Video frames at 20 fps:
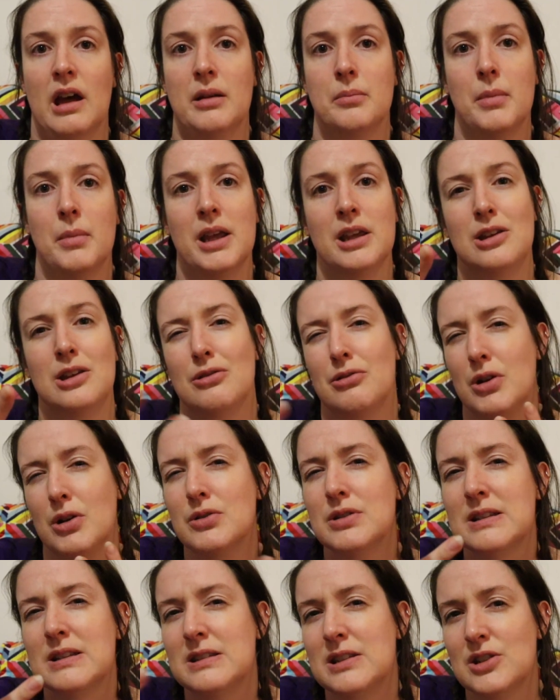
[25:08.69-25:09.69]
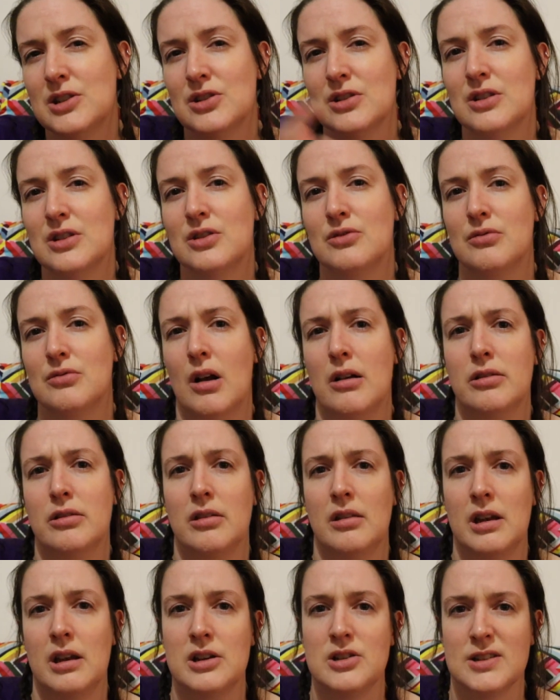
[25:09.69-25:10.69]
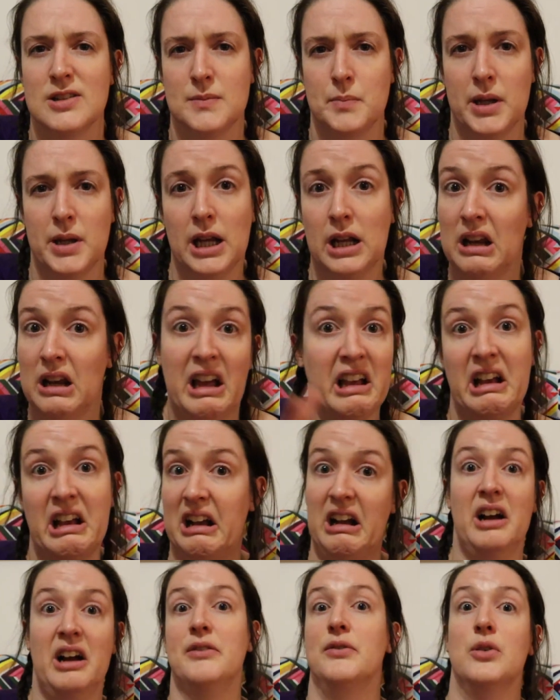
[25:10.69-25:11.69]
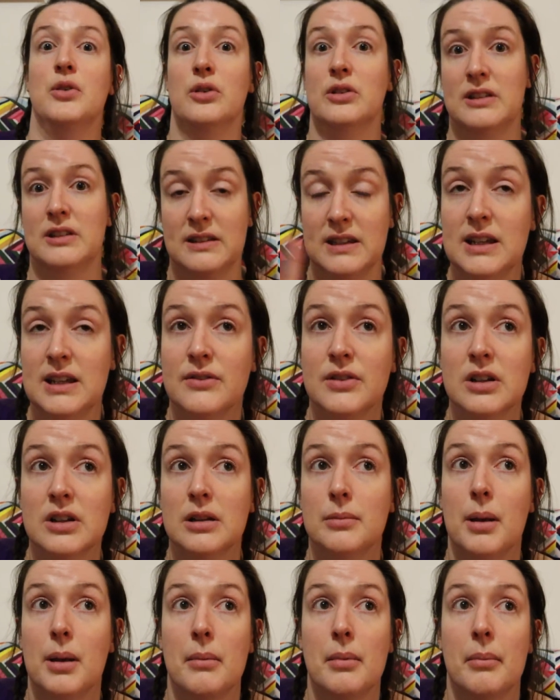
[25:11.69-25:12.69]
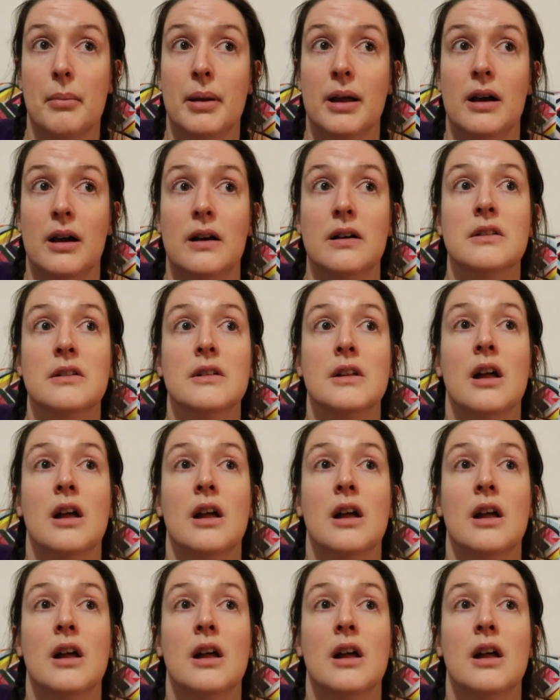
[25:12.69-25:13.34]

and make your own decisions rather than it just being like Guy Fawkes is evil, blah, blah, blah.